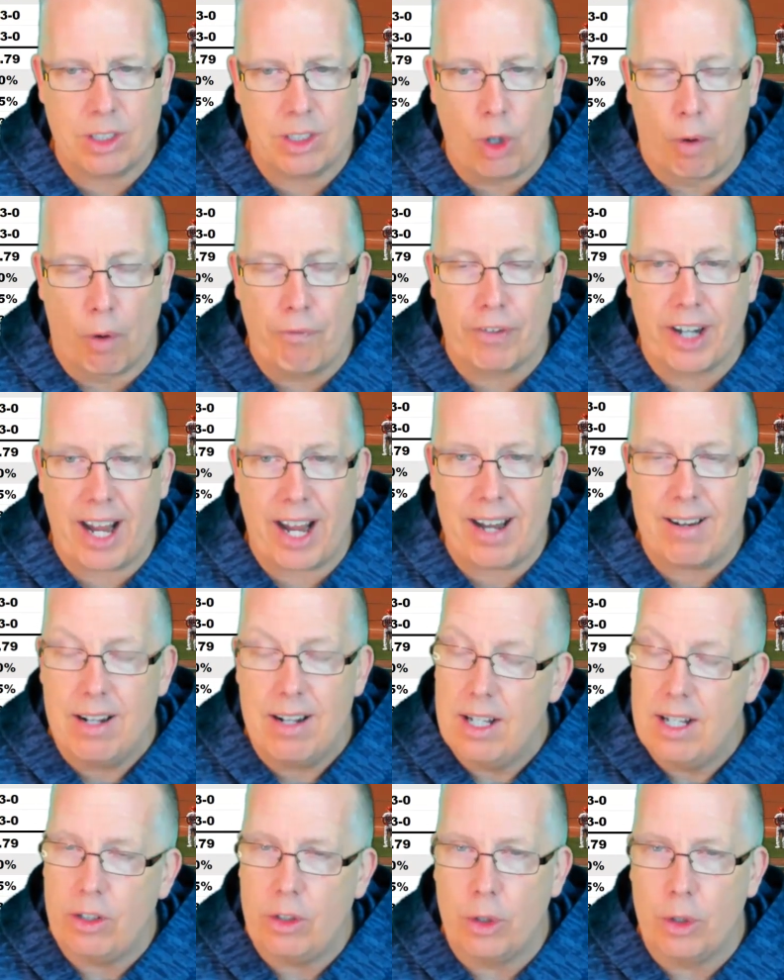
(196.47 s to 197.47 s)
Don't forget,
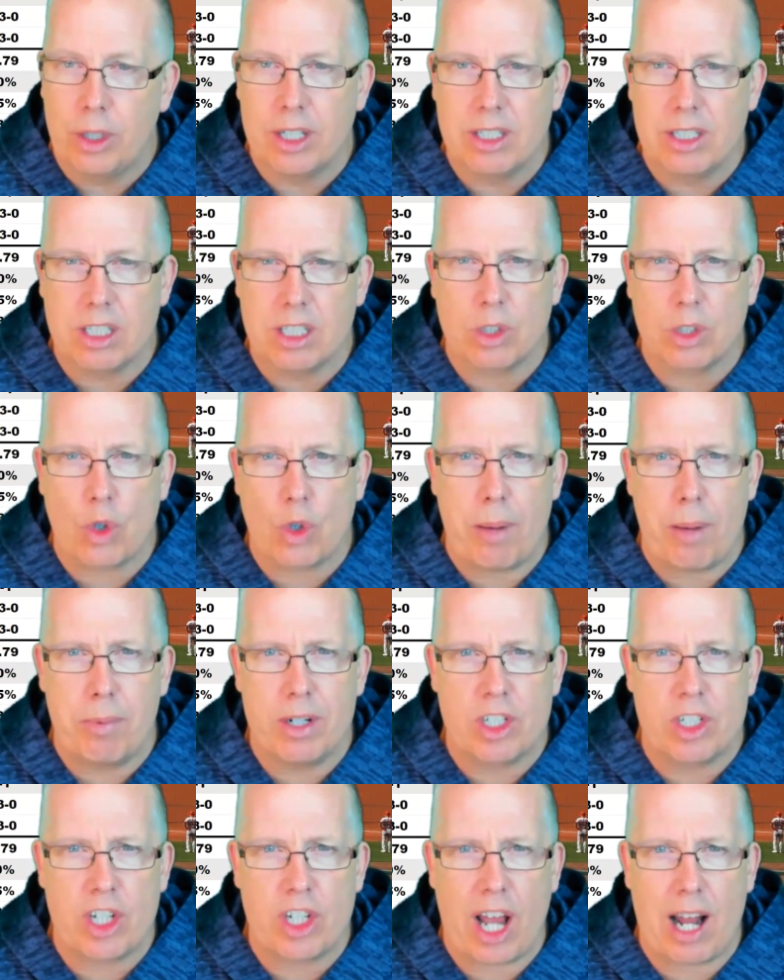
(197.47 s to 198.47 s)
you can subscribe to
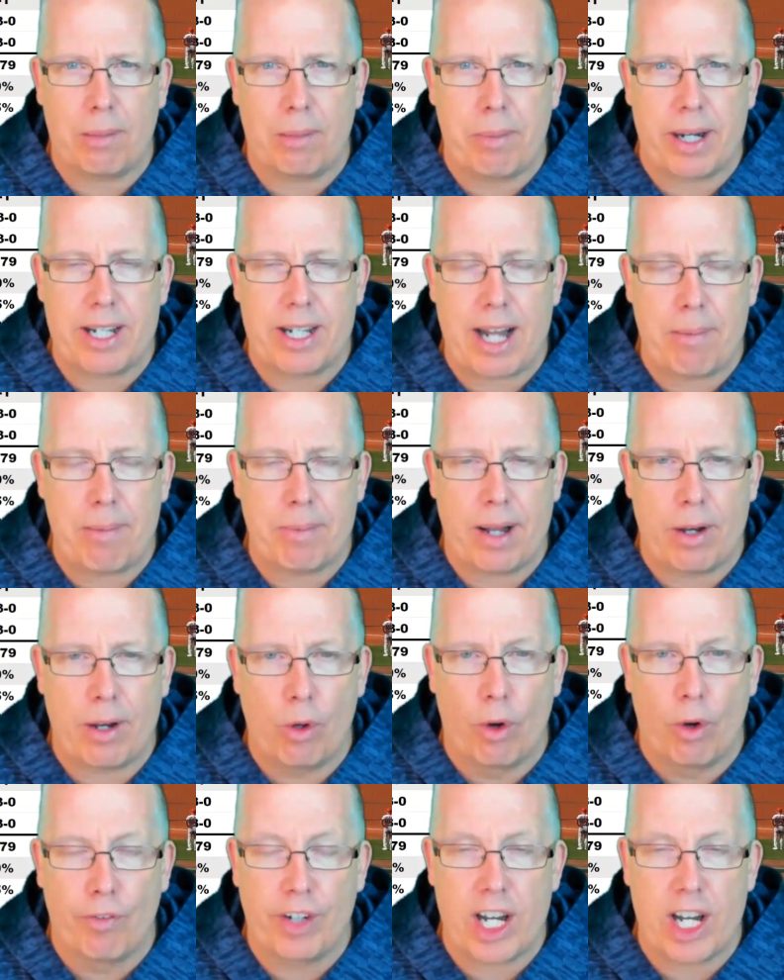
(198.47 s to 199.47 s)
this channel by tapping that
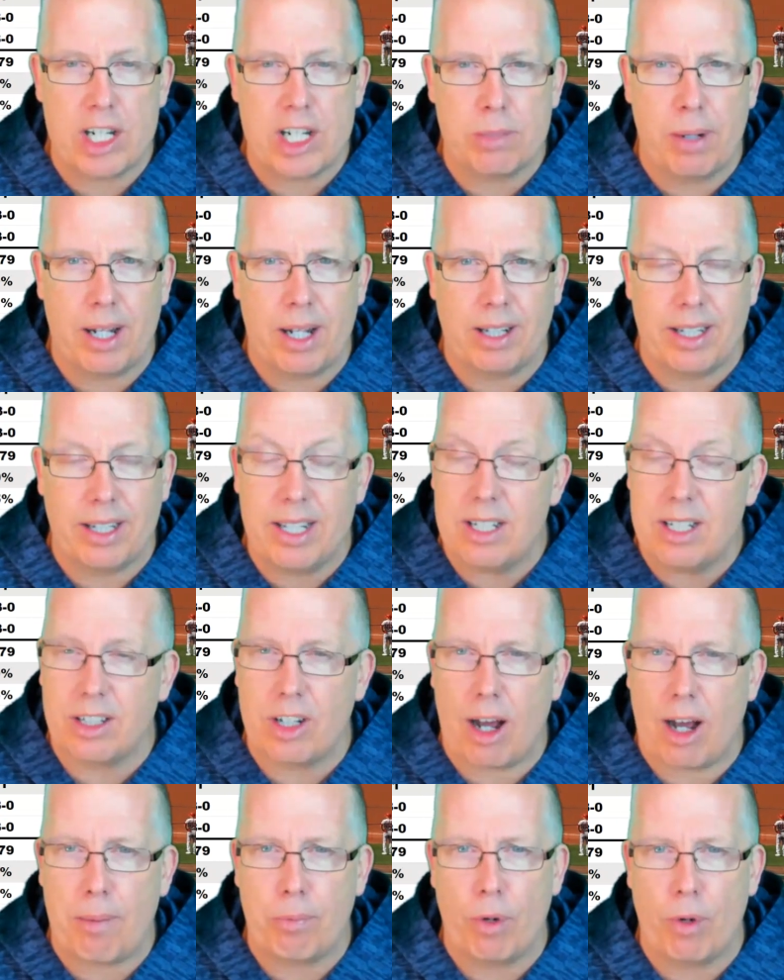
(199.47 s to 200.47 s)
notification bell in the
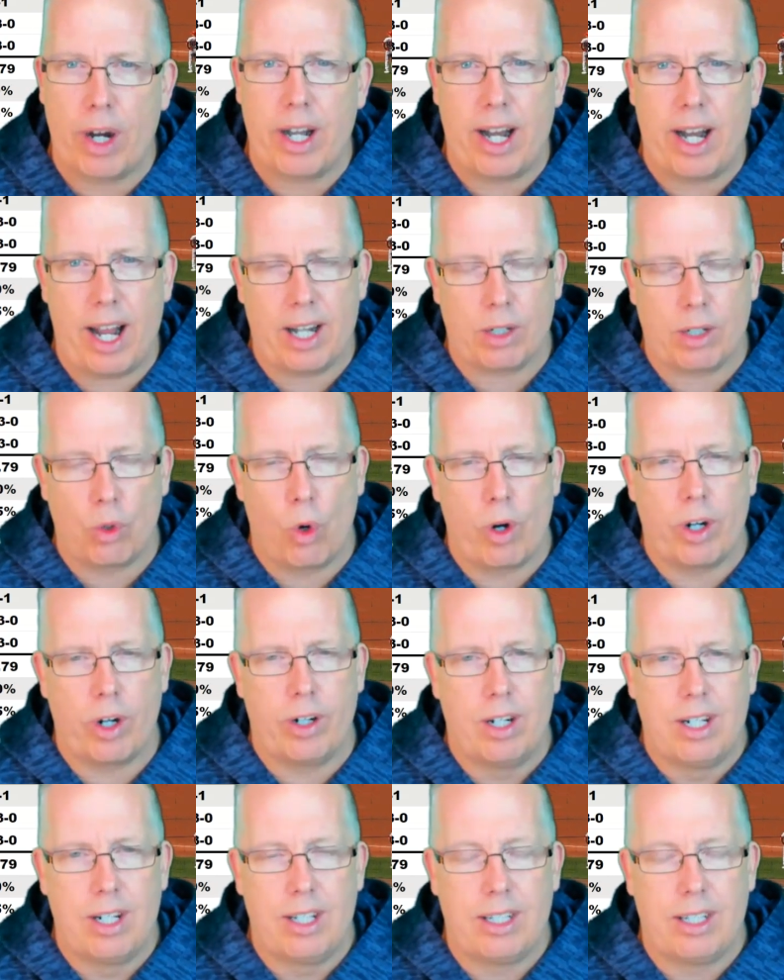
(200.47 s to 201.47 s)
top right-hand corner.